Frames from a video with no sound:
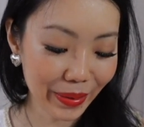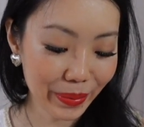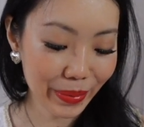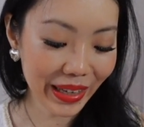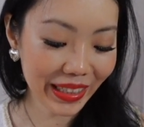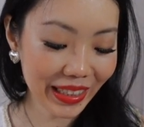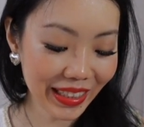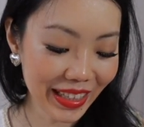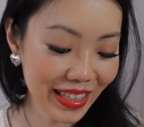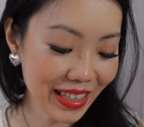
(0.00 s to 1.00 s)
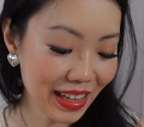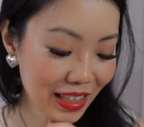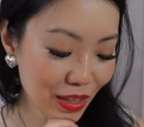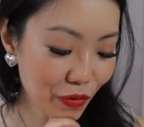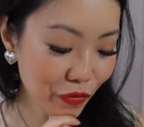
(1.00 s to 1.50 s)
Oh my goodness,
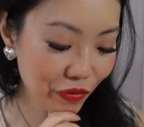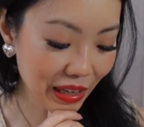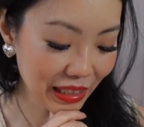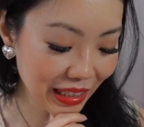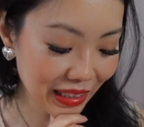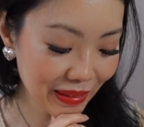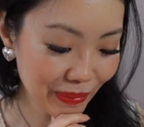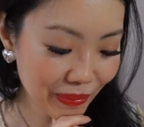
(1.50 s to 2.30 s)
that's so funny.